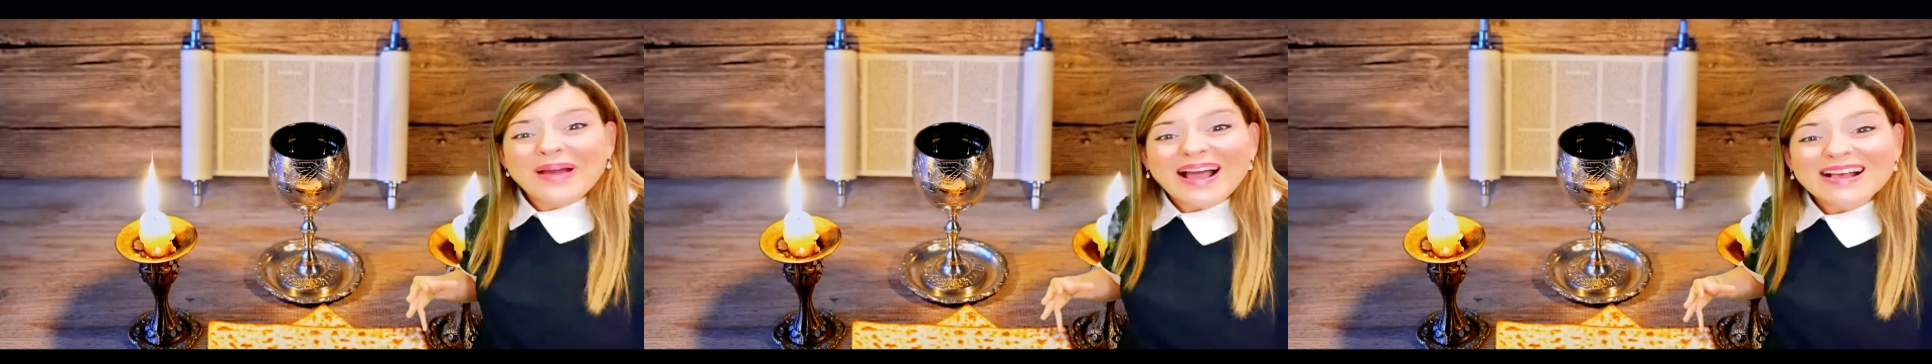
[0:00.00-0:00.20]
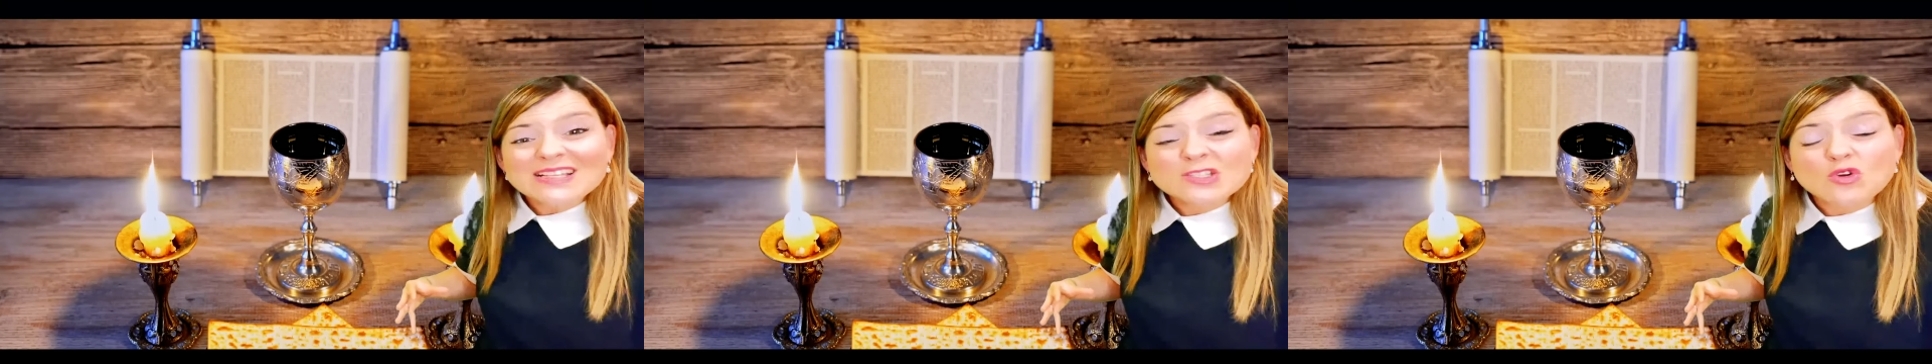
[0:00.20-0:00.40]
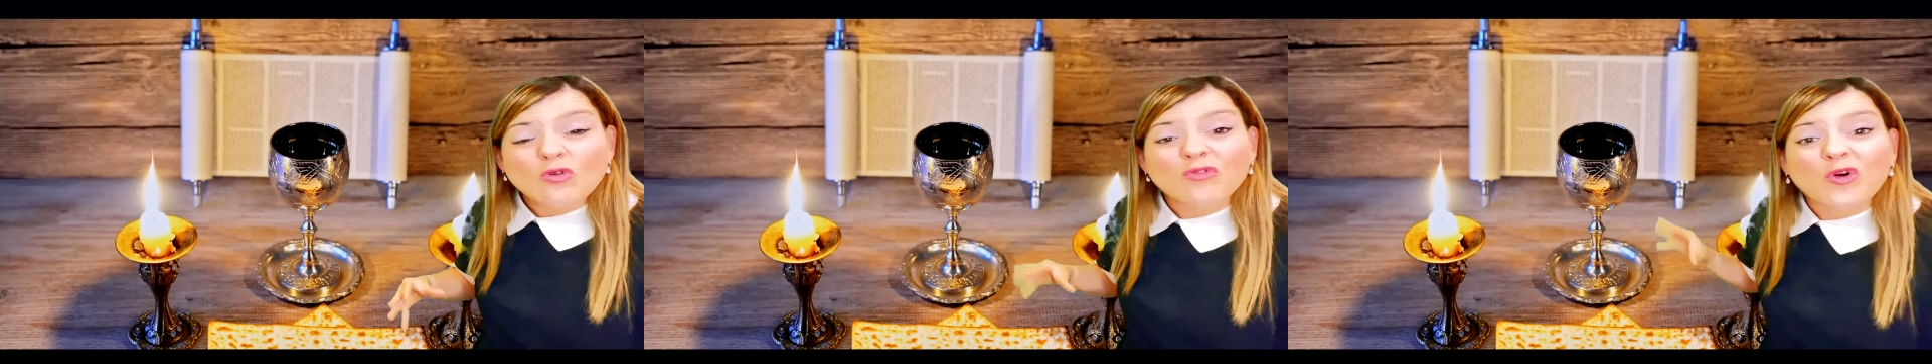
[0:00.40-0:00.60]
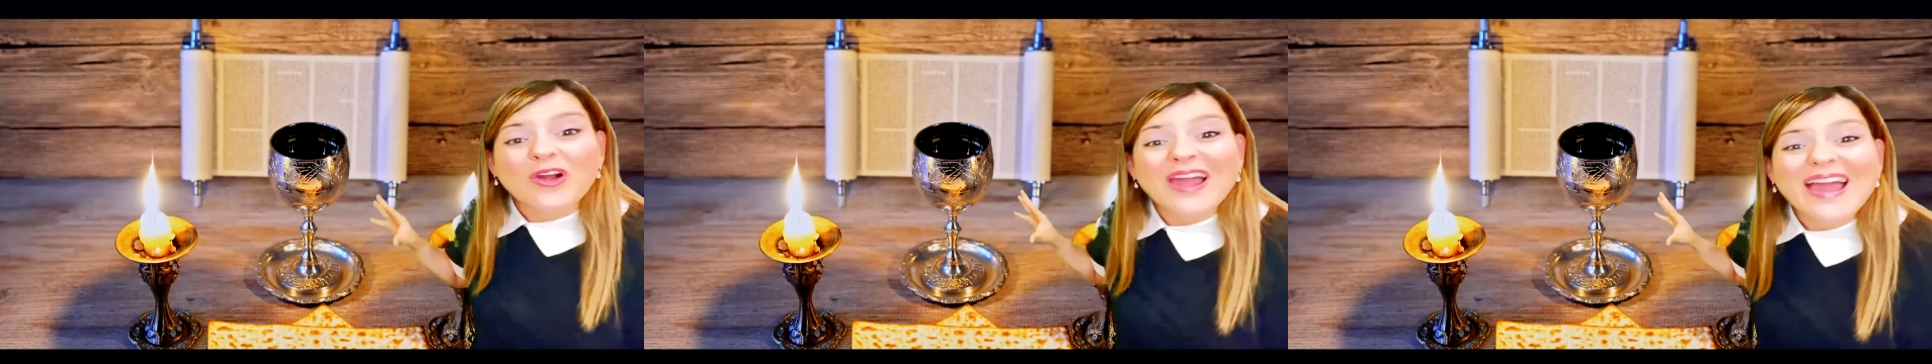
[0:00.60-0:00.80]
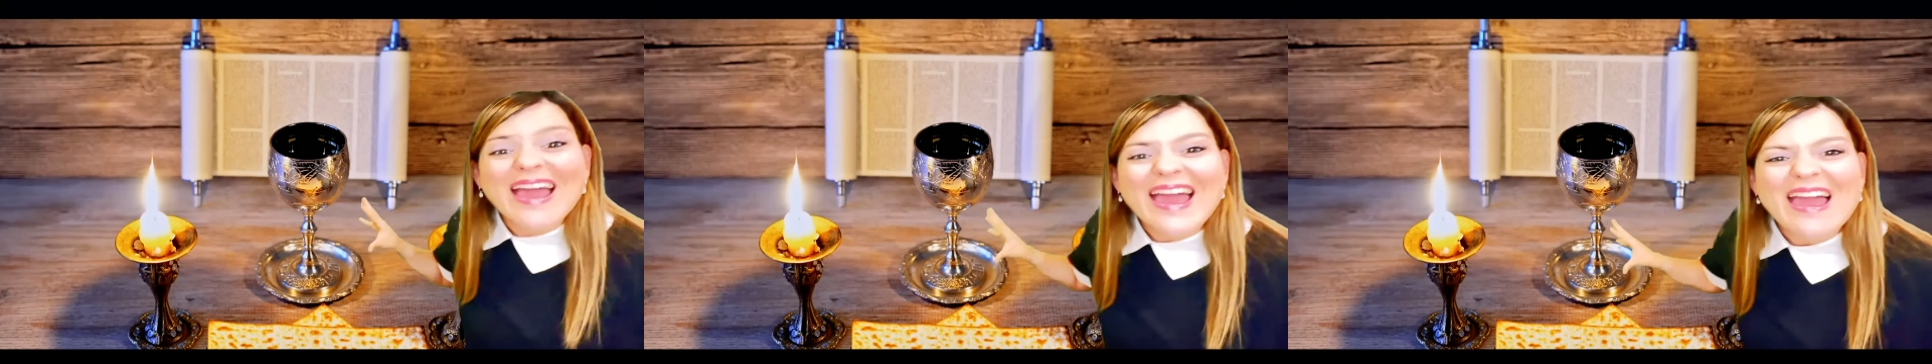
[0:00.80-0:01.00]
Passover
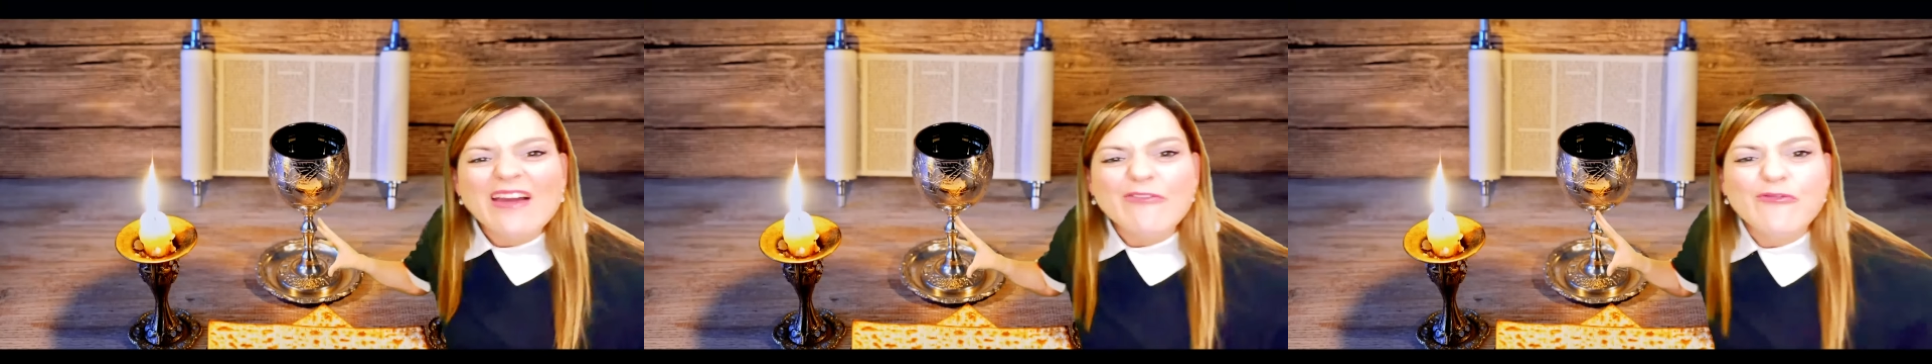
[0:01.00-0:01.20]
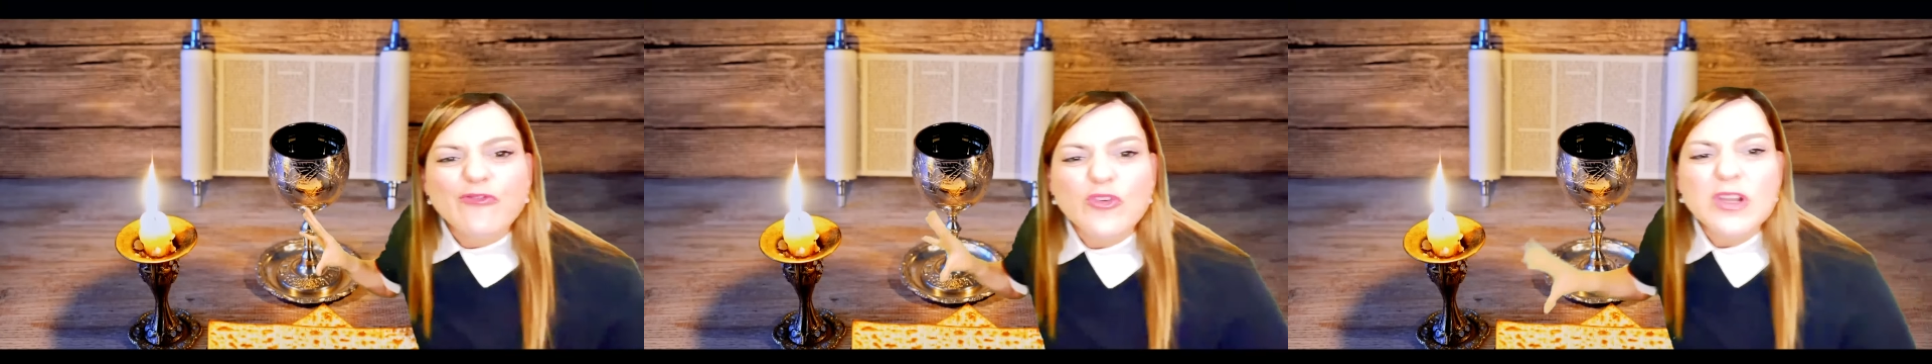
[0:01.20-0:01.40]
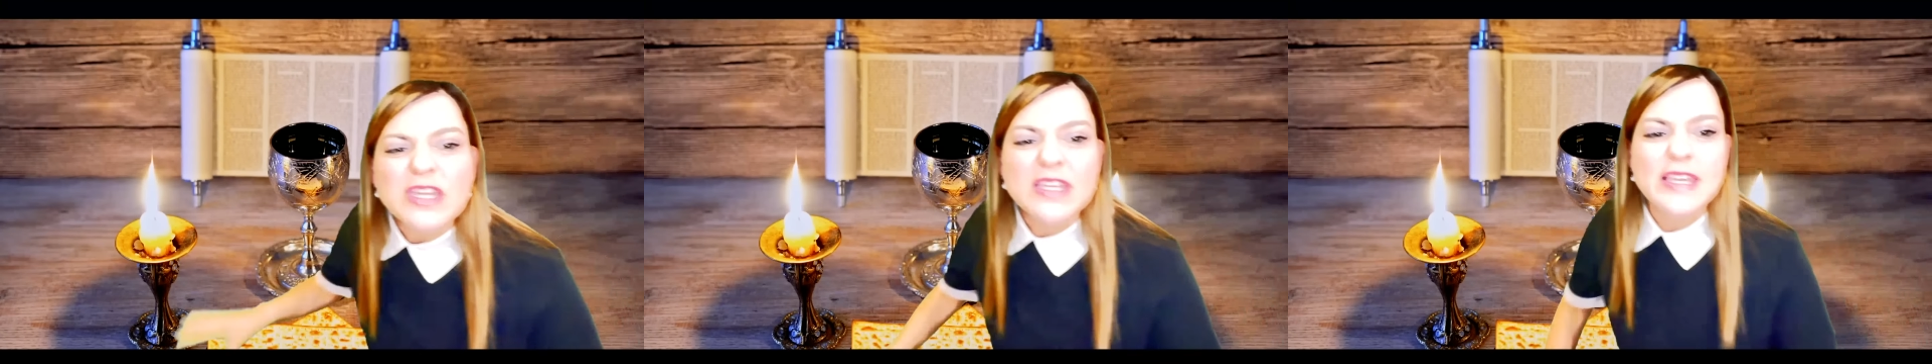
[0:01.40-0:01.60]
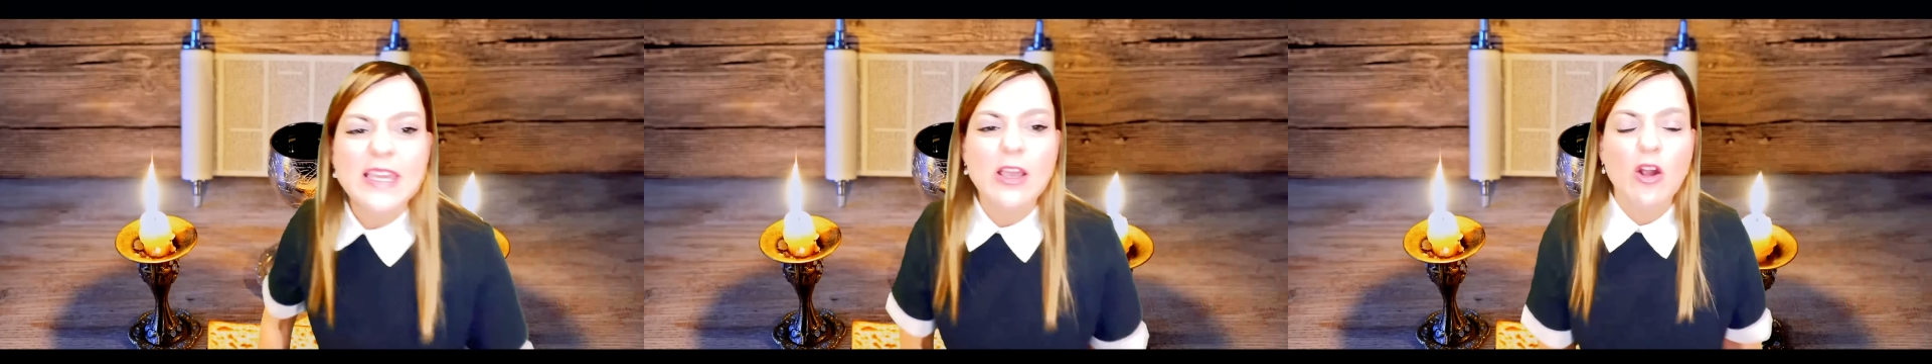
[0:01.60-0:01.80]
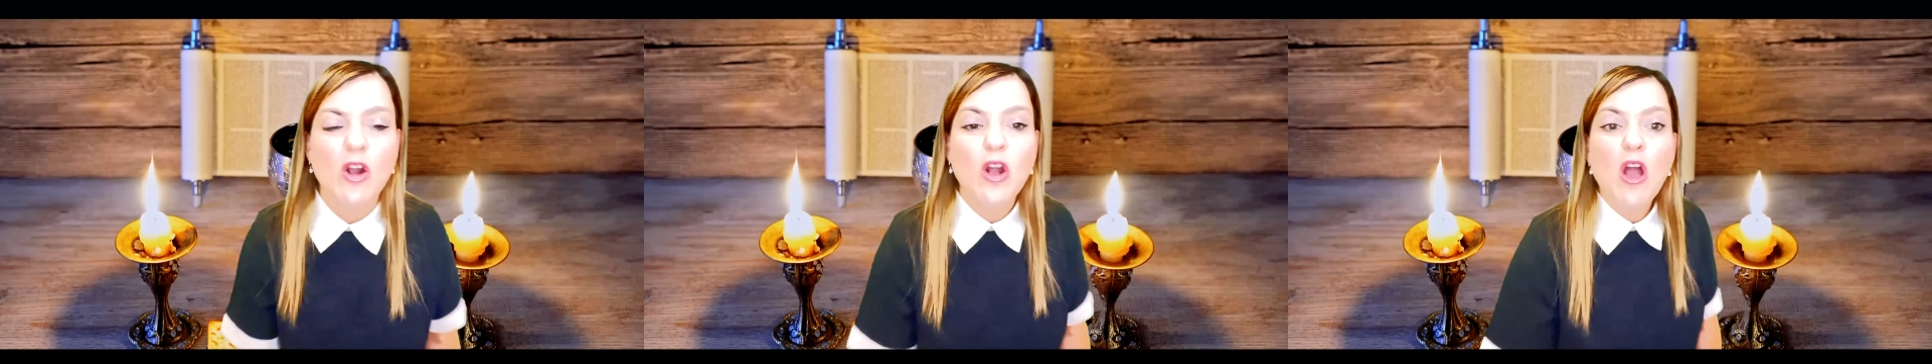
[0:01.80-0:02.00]
every
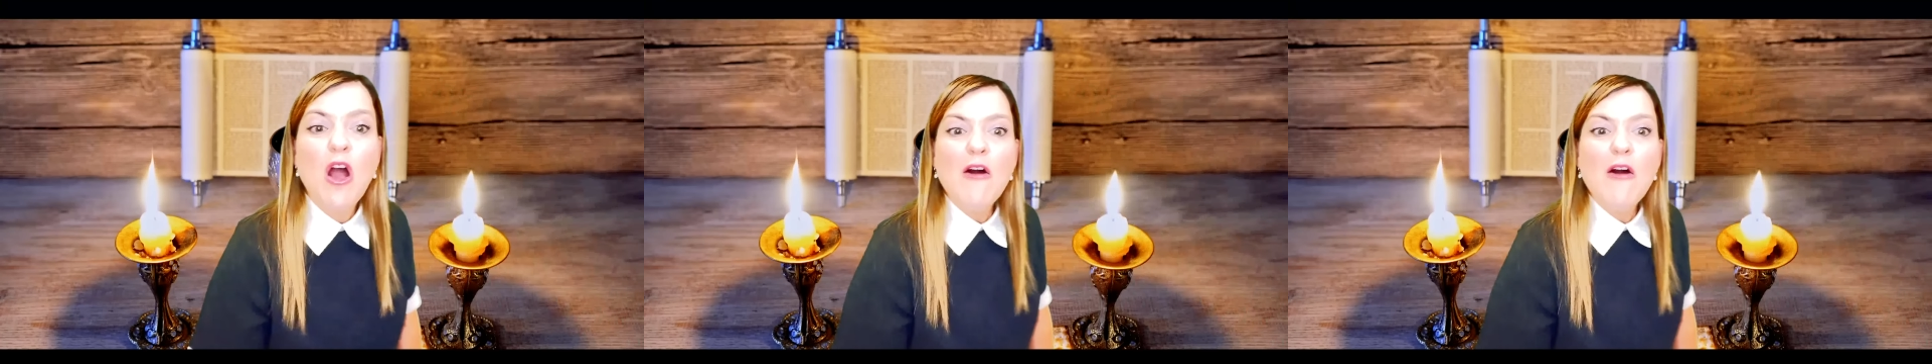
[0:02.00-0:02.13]
year